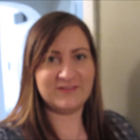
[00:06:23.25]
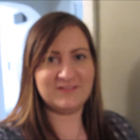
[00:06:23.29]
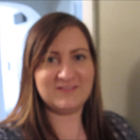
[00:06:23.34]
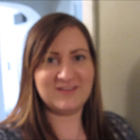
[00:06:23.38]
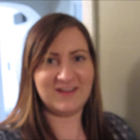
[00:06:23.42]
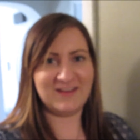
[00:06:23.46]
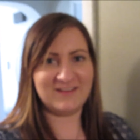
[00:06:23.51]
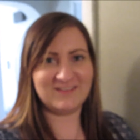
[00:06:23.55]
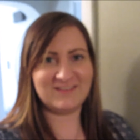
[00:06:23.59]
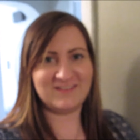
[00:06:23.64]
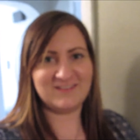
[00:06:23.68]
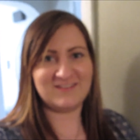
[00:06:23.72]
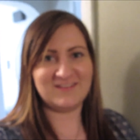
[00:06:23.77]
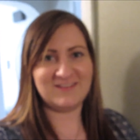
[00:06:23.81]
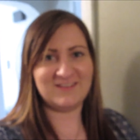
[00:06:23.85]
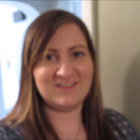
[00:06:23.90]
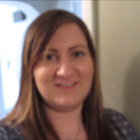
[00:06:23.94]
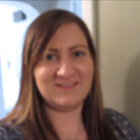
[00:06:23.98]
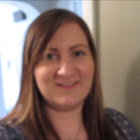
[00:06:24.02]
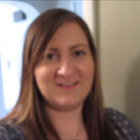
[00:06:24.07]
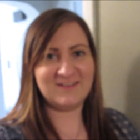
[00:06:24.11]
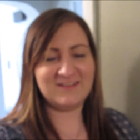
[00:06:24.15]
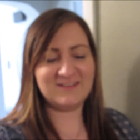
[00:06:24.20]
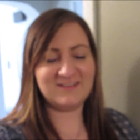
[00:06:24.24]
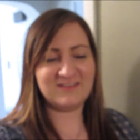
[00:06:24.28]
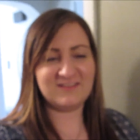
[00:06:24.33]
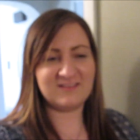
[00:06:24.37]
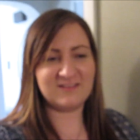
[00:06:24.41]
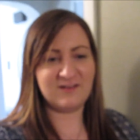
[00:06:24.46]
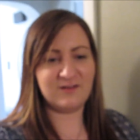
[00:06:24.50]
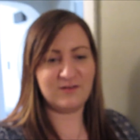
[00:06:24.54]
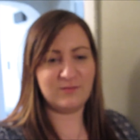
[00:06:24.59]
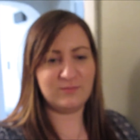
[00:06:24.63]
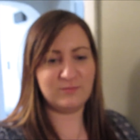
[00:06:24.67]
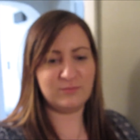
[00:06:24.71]
the tests either,
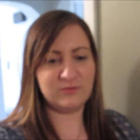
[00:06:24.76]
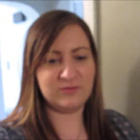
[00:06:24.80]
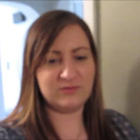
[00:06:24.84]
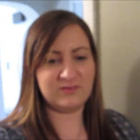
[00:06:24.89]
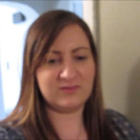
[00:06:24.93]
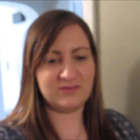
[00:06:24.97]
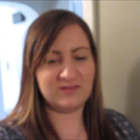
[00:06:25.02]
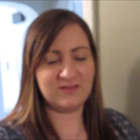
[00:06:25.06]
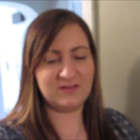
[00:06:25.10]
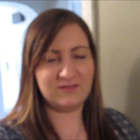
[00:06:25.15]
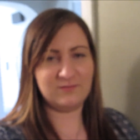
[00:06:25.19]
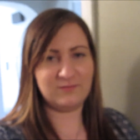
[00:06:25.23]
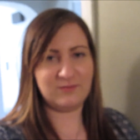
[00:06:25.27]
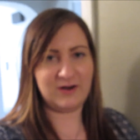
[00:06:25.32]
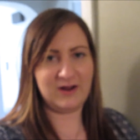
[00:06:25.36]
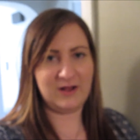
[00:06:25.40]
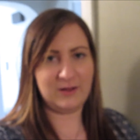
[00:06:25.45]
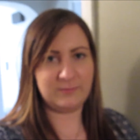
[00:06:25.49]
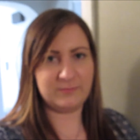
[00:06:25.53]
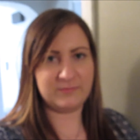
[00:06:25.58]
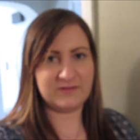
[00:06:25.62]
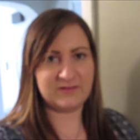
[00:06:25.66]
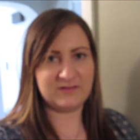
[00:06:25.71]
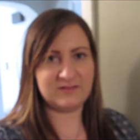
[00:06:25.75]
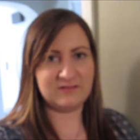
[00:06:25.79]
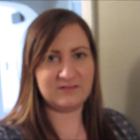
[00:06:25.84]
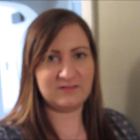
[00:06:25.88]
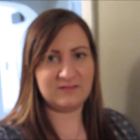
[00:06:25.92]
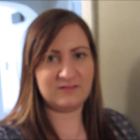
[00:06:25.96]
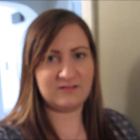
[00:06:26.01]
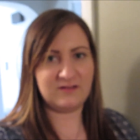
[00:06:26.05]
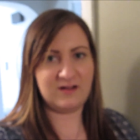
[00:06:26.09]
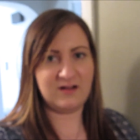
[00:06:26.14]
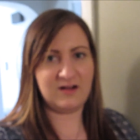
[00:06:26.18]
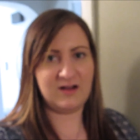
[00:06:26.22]
so we'll see what
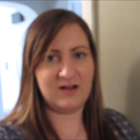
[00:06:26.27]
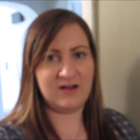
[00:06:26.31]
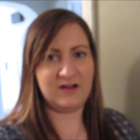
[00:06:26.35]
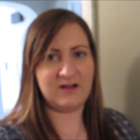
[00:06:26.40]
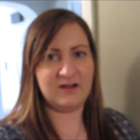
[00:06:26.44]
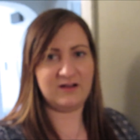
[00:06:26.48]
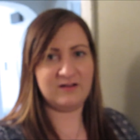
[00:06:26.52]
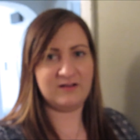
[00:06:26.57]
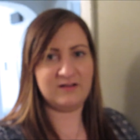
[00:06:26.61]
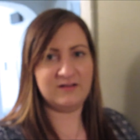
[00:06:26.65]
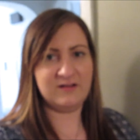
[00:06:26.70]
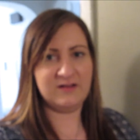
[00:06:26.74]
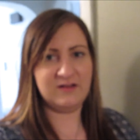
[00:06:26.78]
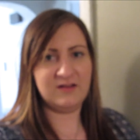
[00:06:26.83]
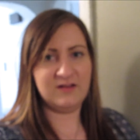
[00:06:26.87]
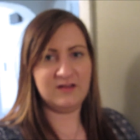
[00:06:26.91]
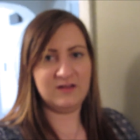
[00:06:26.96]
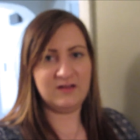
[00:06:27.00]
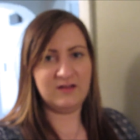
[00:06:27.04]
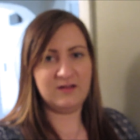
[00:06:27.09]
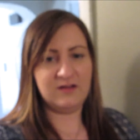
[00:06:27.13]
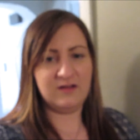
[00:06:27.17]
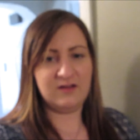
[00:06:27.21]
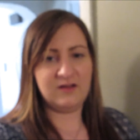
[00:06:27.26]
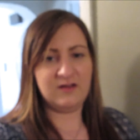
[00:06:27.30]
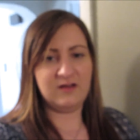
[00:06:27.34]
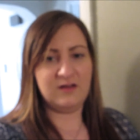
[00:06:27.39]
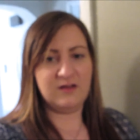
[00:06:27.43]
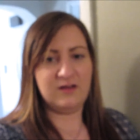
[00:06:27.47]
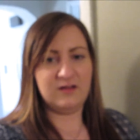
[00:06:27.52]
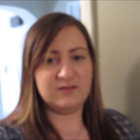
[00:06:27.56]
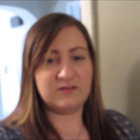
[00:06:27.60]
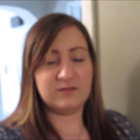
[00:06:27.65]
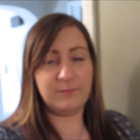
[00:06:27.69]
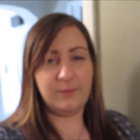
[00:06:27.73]
happens. Uh,
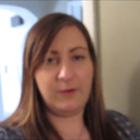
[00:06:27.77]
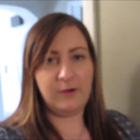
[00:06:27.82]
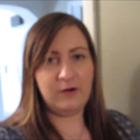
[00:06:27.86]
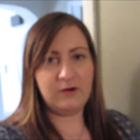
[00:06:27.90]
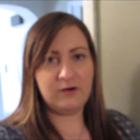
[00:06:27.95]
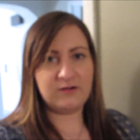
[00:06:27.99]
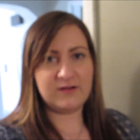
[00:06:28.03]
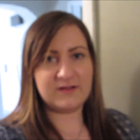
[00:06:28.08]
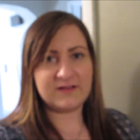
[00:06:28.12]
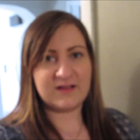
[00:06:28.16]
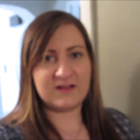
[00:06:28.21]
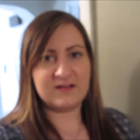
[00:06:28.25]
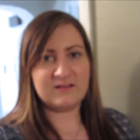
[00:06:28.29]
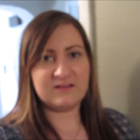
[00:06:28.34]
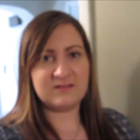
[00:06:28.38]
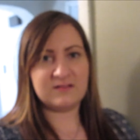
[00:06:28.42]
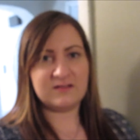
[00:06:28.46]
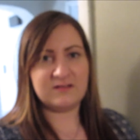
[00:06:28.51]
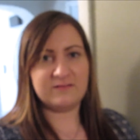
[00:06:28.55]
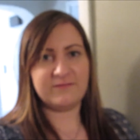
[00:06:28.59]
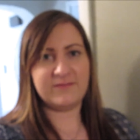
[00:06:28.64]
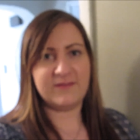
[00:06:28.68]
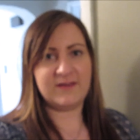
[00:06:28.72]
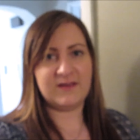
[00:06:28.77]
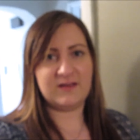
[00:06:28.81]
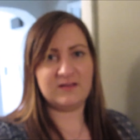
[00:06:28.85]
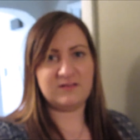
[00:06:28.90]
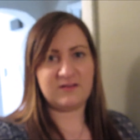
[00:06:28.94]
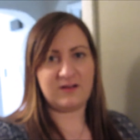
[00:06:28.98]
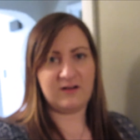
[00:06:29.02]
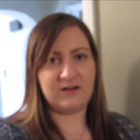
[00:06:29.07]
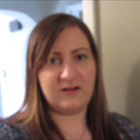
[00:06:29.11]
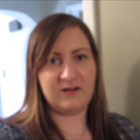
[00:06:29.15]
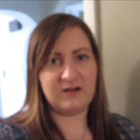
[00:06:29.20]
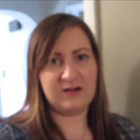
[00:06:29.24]
tomorrow, I guess, and if they get
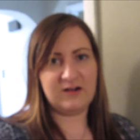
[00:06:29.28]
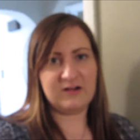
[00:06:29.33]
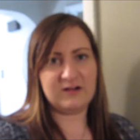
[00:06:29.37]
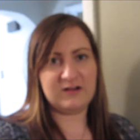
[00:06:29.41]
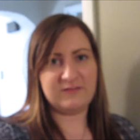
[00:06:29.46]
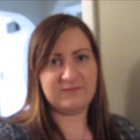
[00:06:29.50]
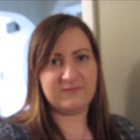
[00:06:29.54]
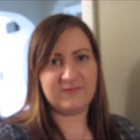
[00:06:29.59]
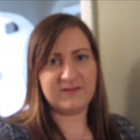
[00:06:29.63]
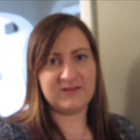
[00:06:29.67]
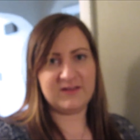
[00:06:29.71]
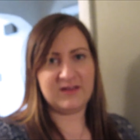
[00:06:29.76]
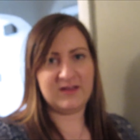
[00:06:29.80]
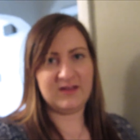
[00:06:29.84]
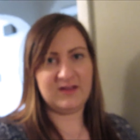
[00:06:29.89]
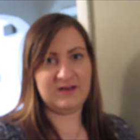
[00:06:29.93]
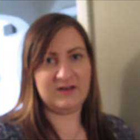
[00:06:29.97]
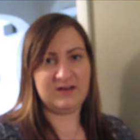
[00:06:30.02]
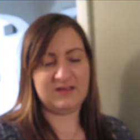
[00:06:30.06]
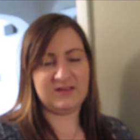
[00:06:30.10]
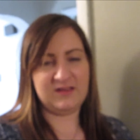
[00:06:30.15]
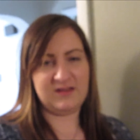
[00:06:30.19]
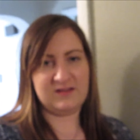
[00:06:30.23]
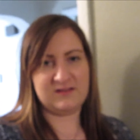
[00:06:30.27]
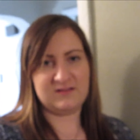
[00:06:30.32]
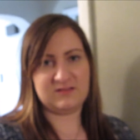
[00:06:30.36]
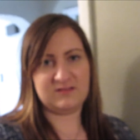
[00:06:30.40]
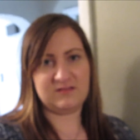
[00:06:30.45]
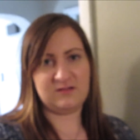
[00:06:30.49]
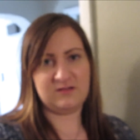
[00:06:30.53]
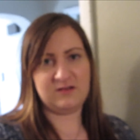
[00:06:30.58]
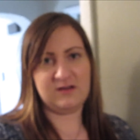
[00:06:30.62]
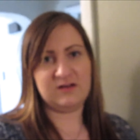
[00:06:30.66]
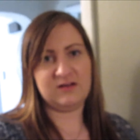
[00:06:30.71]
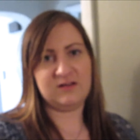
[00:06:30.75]
darker and if I get a yes
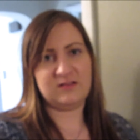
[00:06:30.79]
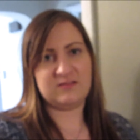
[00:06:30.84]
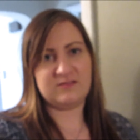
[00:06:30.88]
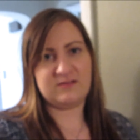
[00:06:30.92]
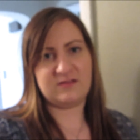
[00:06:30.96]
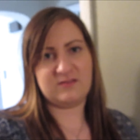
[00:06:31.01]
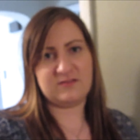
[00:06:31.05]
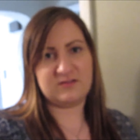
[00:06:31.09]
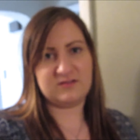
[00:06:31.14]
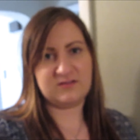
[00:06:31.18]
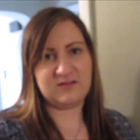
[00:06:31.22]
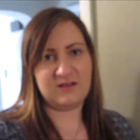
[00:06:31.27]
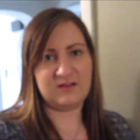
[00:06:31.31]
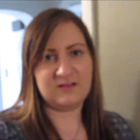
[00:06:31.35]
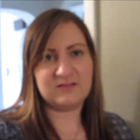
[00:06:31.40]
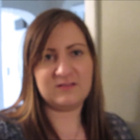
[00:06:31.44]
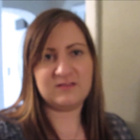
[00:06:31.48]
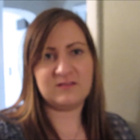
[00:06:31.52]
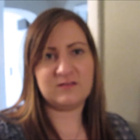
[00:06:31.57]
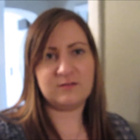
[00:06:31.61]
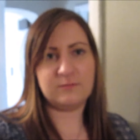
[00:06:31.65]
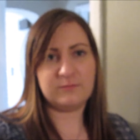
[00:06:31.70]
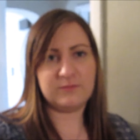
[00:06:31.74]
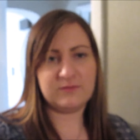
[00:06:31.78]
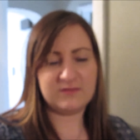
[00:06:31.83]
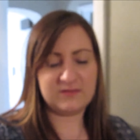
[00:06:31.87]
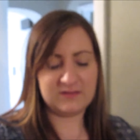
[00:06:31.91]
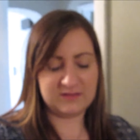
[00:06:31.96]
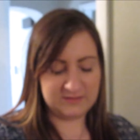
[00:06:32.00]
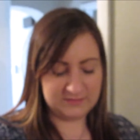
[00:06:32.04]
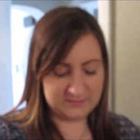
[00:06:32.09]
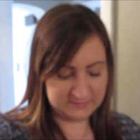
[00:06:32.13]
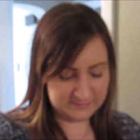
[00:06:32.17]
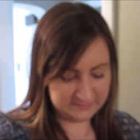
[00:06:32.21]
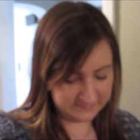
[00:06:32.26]
on any of the other tests. So we'll
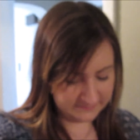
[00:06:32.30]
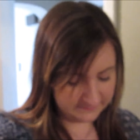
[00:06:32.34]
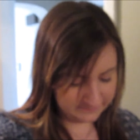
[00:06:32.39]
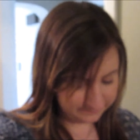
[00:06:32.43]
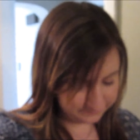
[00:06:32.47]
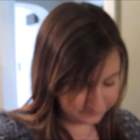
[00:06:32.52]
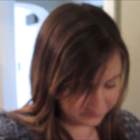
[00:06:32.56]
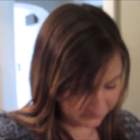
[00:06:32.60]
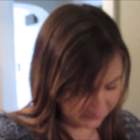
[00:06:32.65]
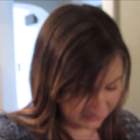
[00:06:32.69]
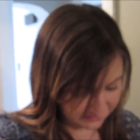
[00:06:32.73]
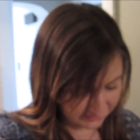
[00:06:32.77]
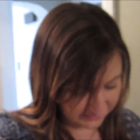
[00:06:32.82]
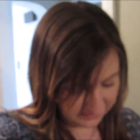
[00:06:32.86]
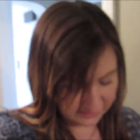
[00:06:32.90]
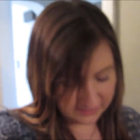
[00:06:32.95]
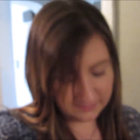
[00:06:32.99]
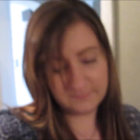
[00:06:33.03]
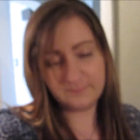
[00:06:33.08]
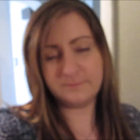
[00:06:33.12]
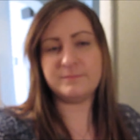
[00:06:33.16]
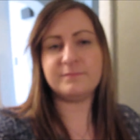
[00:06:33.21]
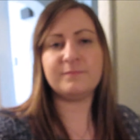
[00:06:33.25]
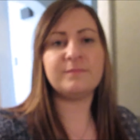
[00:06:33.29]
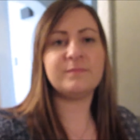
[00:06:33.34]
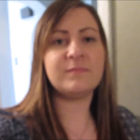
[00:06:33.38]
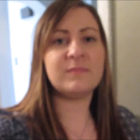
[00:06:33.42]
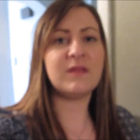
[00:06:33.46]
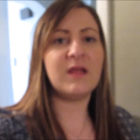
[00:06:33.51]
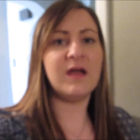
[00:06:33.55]
see. Um,